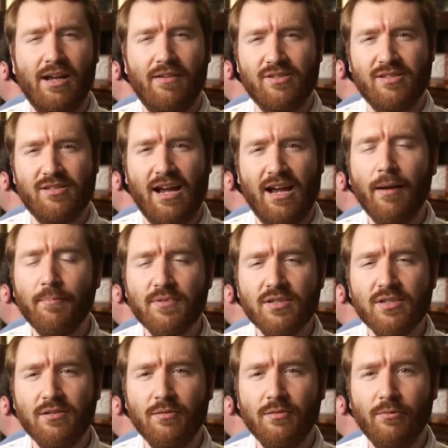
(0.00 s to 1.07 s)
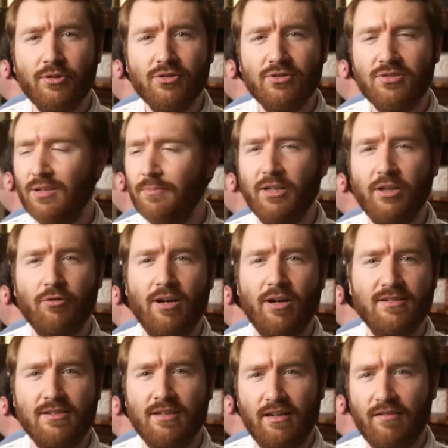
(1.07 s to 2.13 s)
stops, which is something
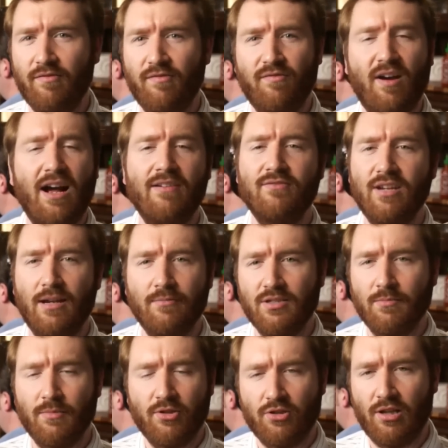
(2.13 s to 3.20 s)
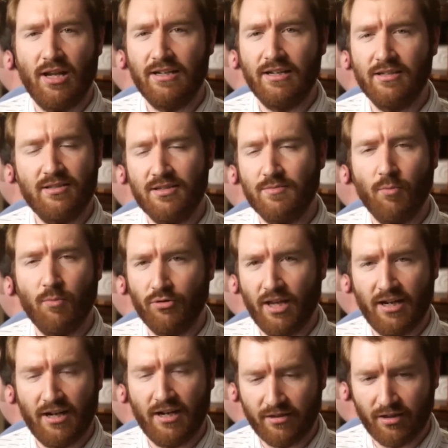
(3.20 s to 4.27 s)
crazy, like 5 times as much light. It's more than
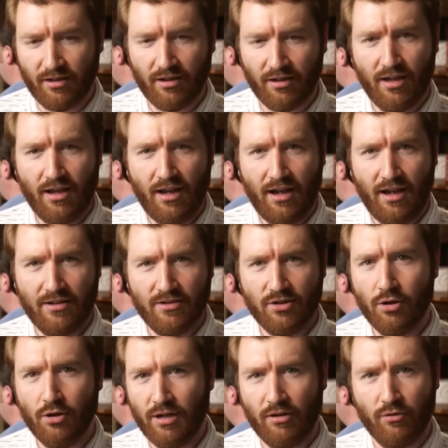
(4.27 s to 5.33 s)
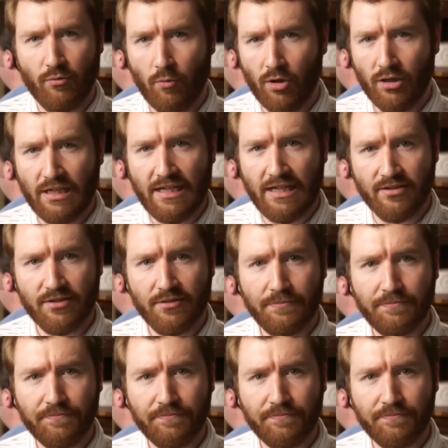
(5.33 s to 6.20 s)
that, I think, to go down to 1.8.